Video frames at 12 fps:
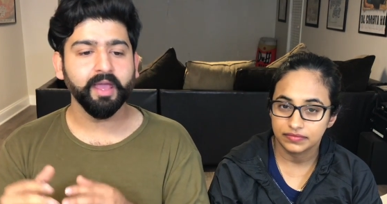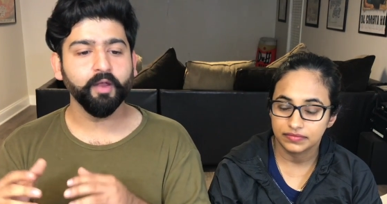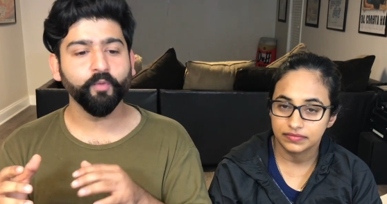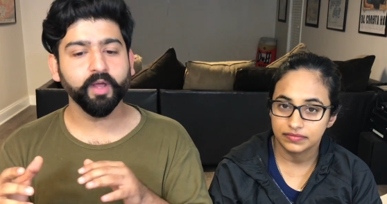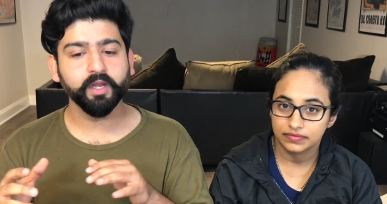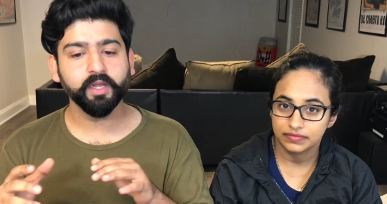
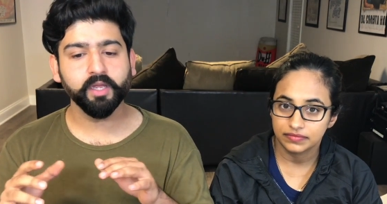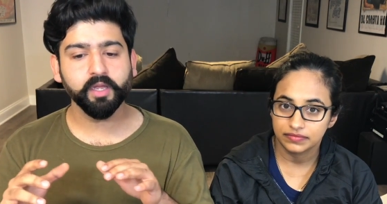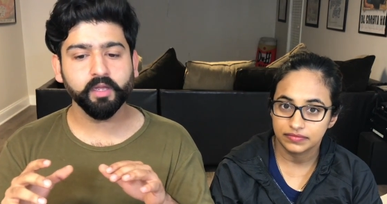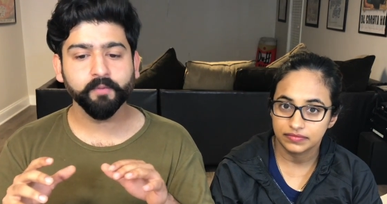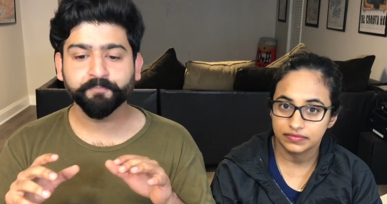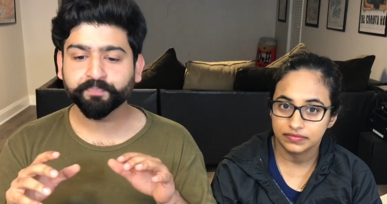Speaker 1: And when
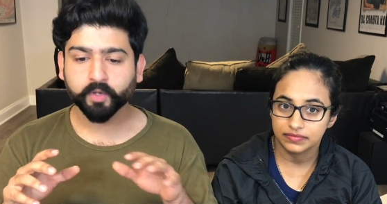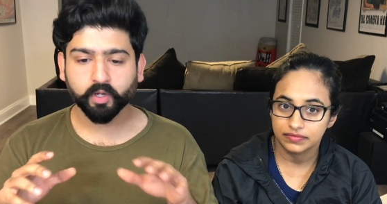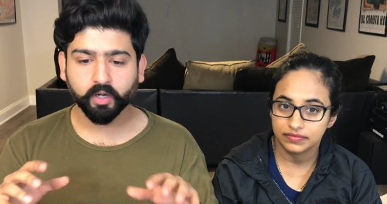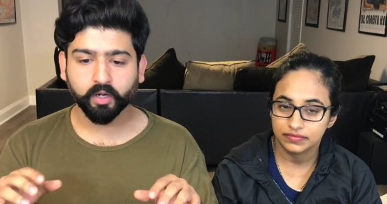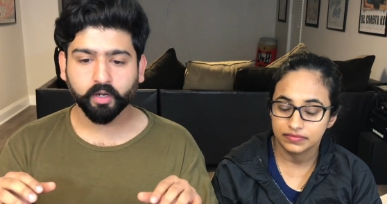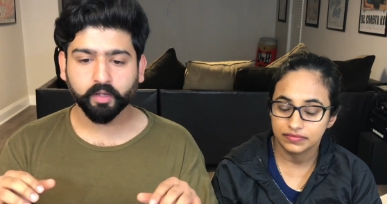he
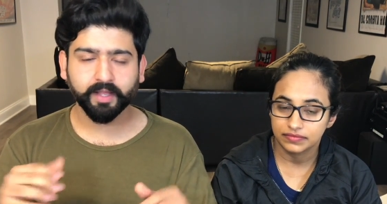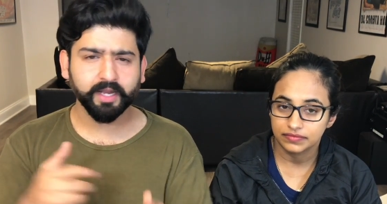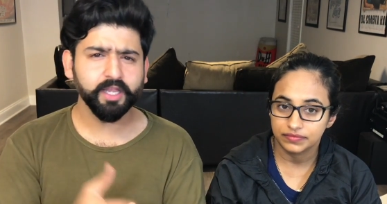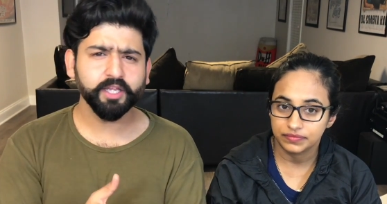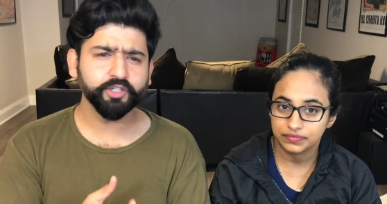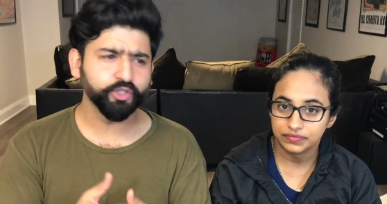uh, then
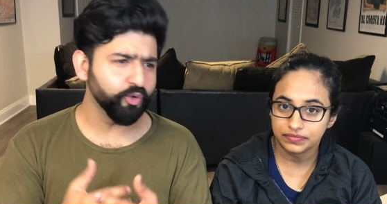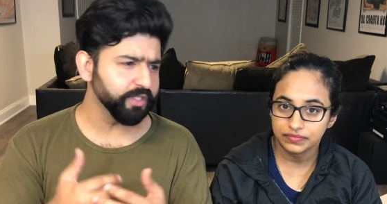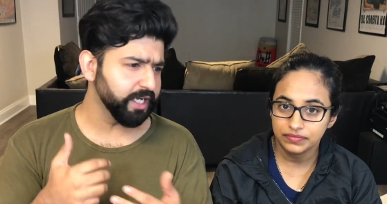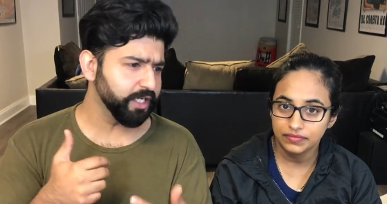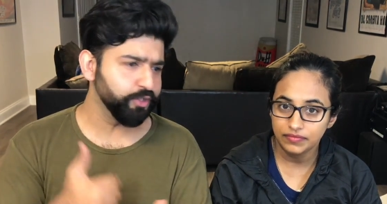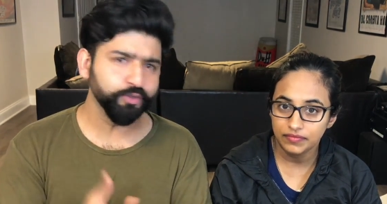he joins
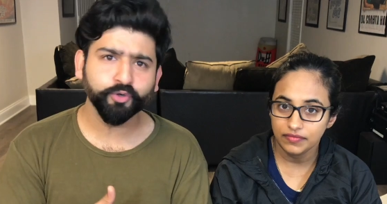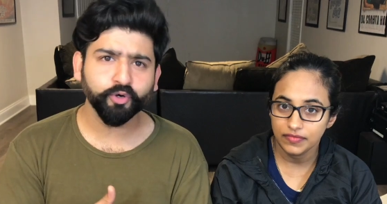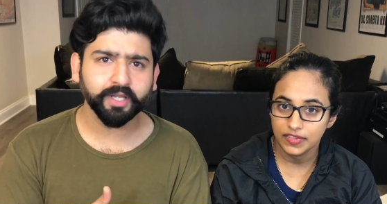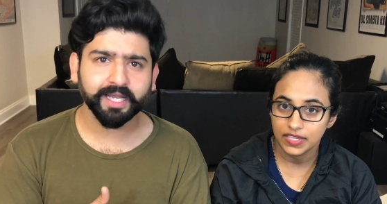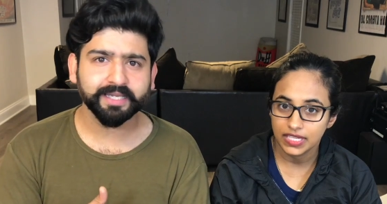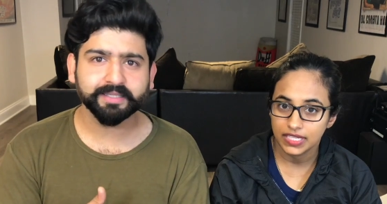like a judo
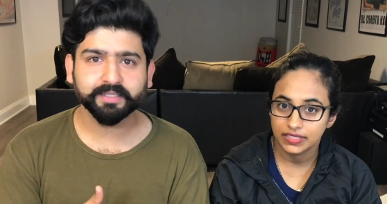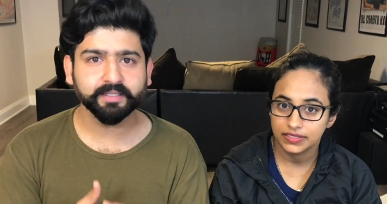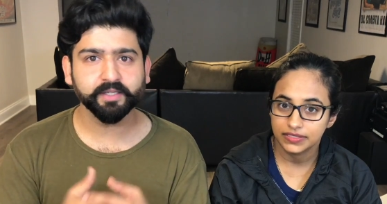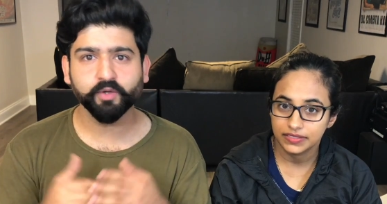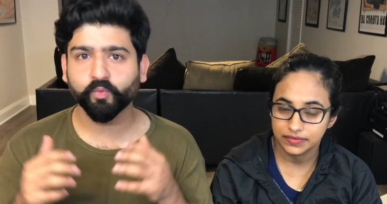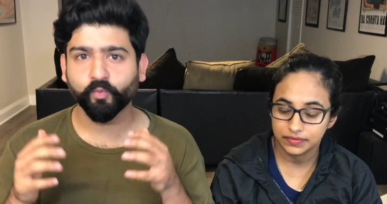
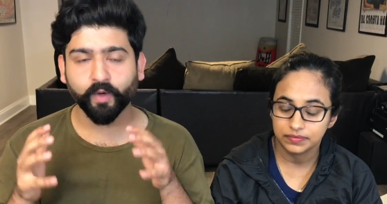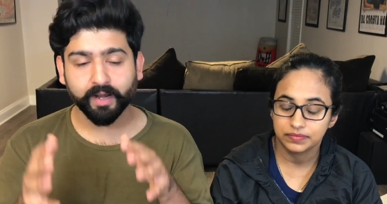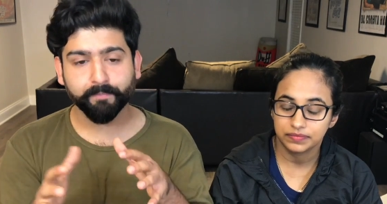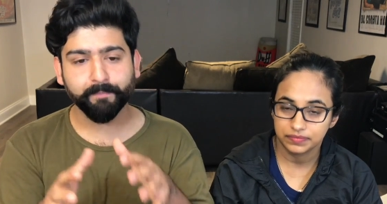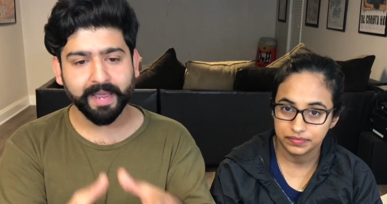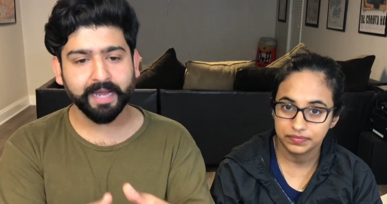classes, he
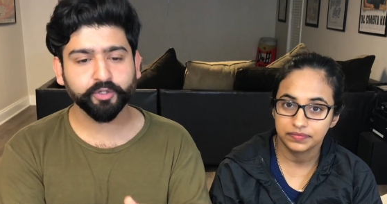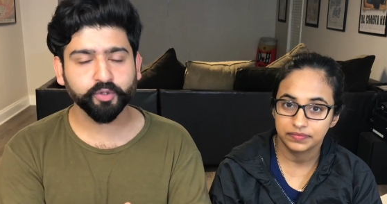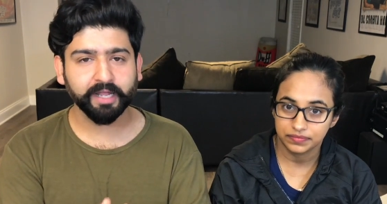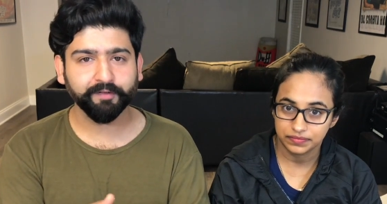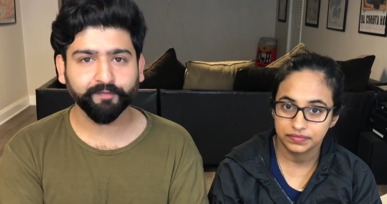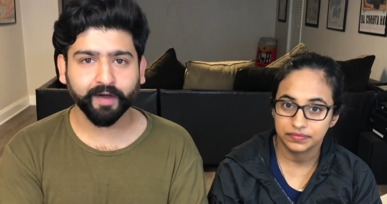went back to
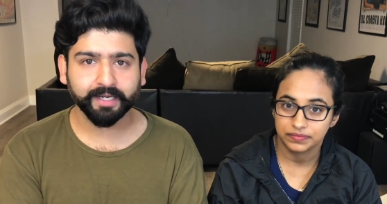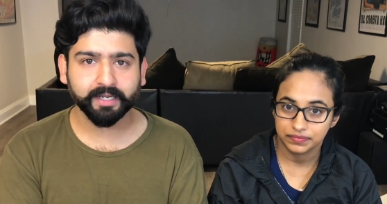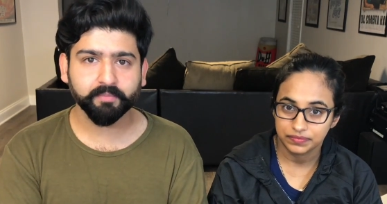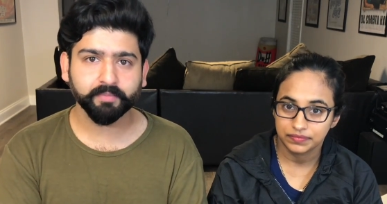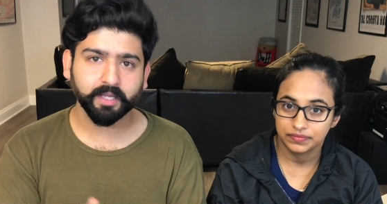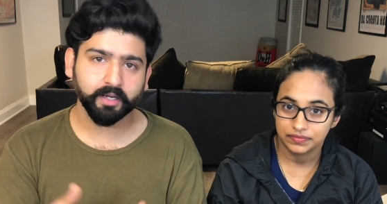like fight
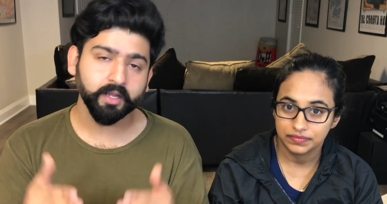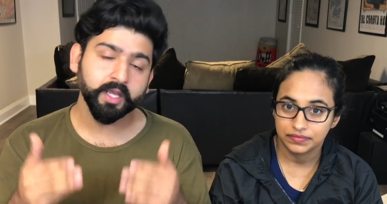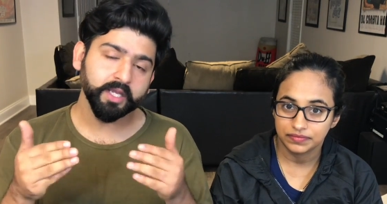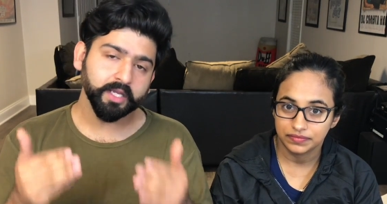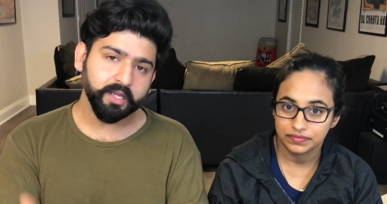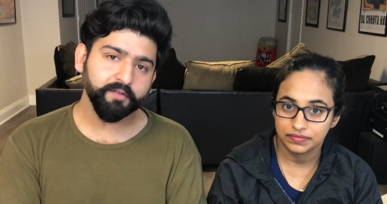him. Then
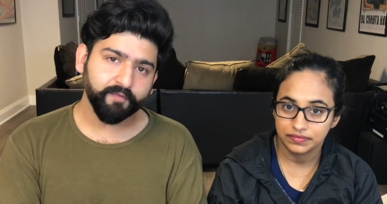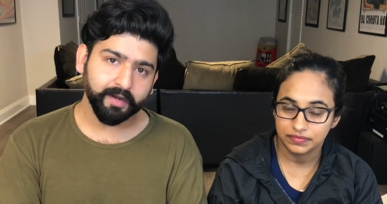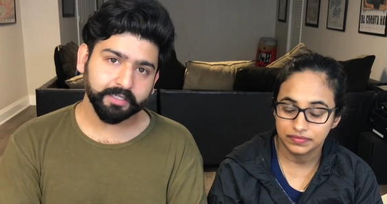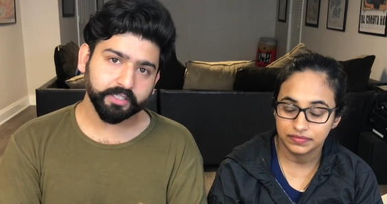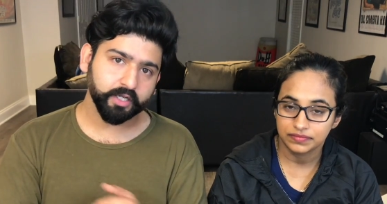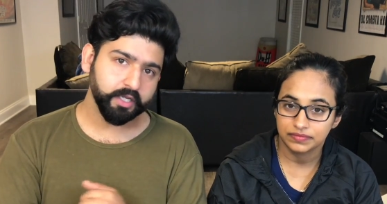he
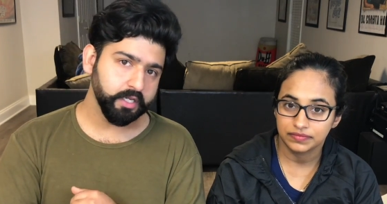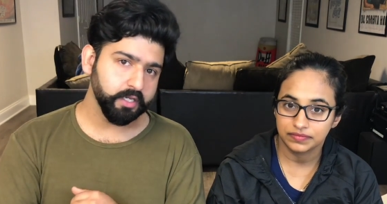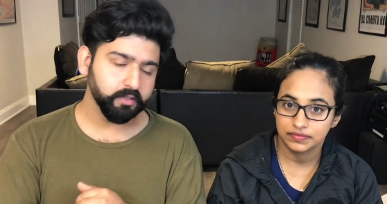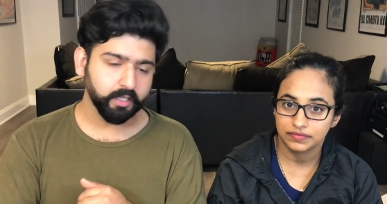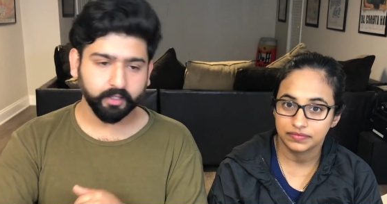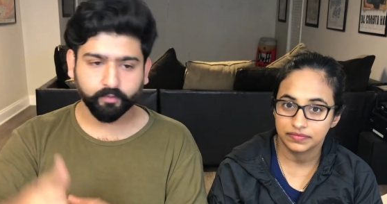finds out
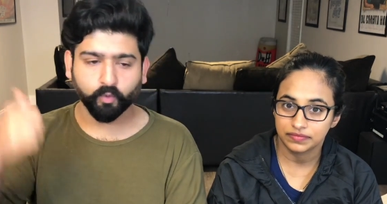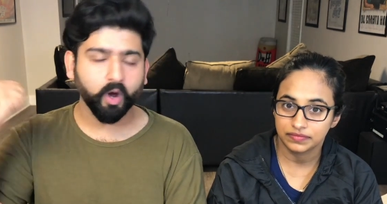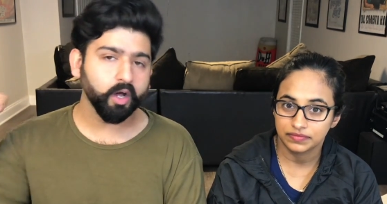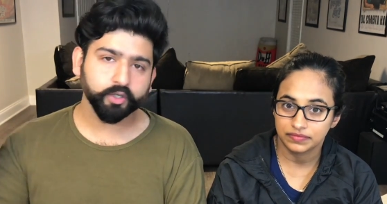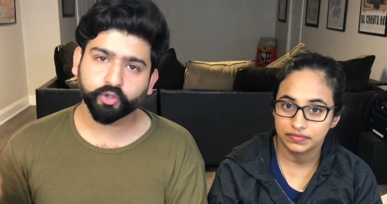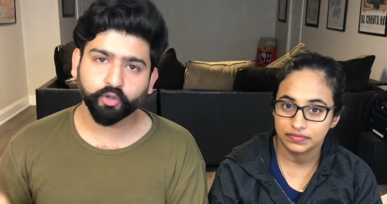he like
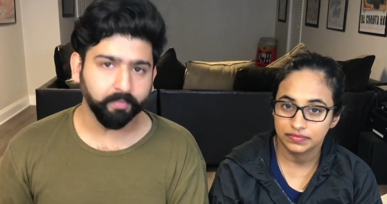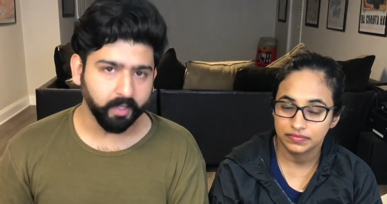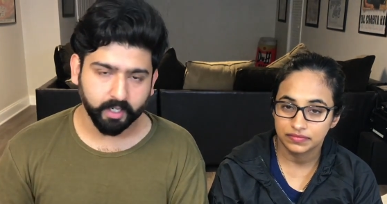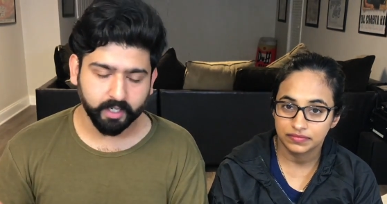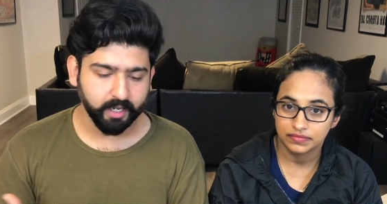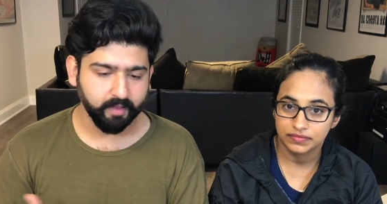gone to
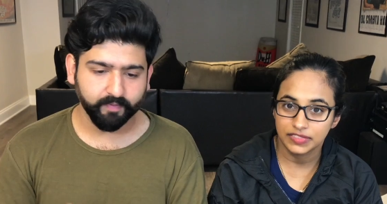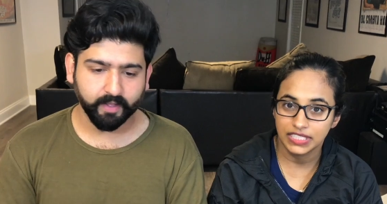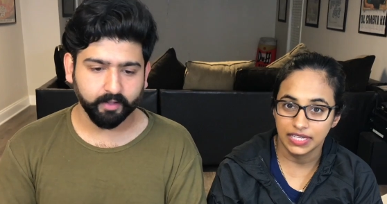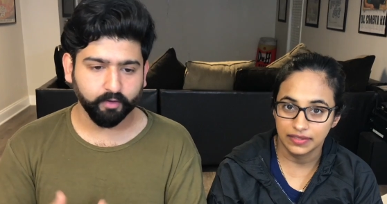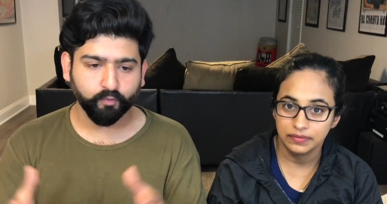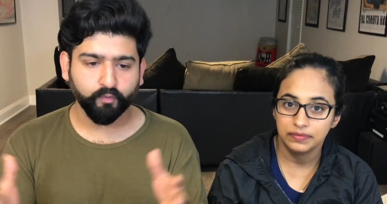Dubai, and then
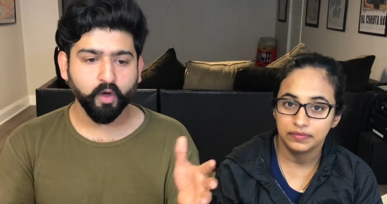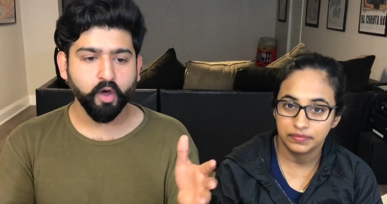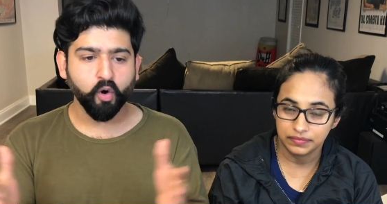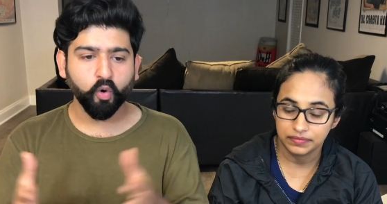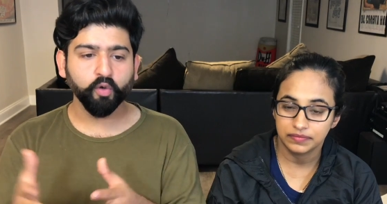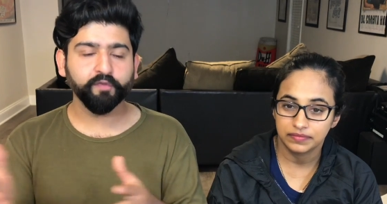yeah. the
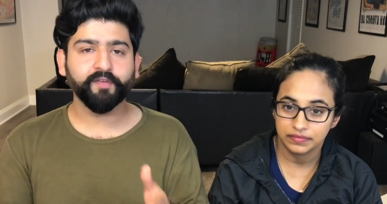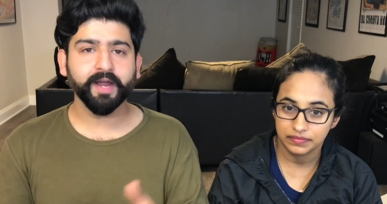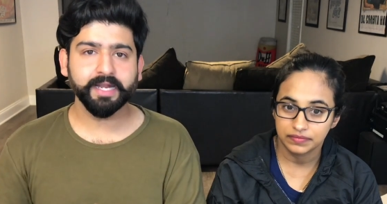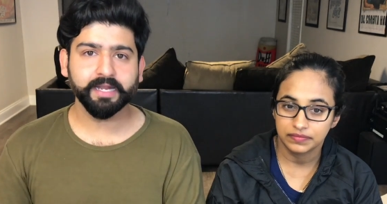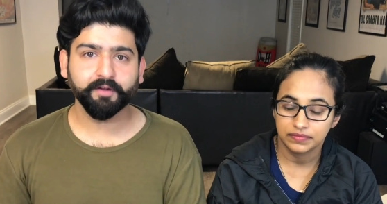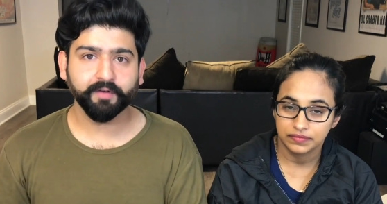whole
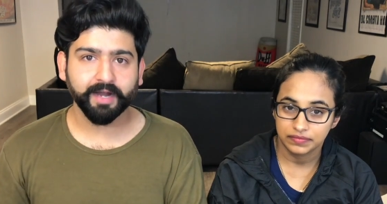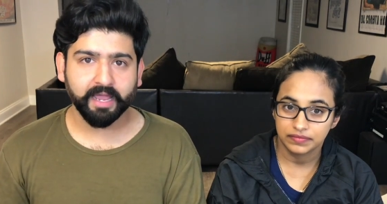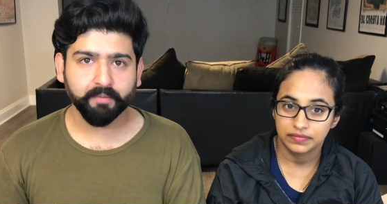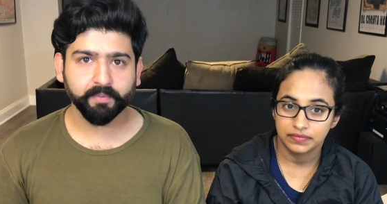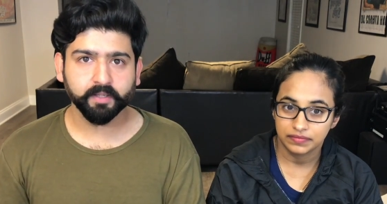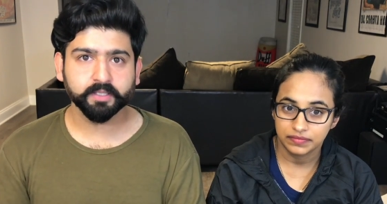fight never
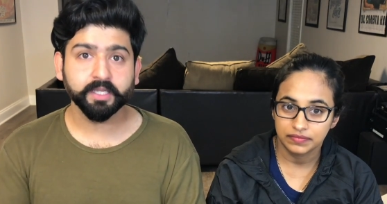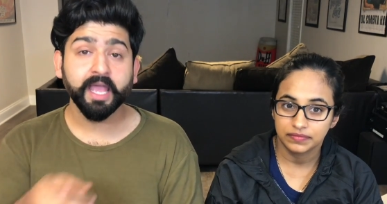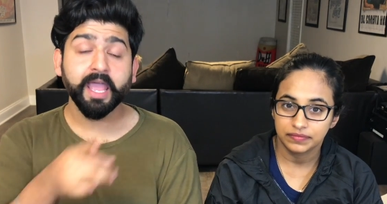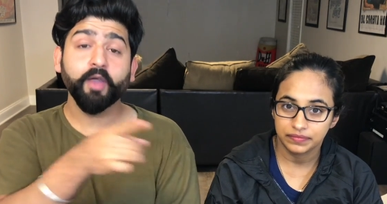happens.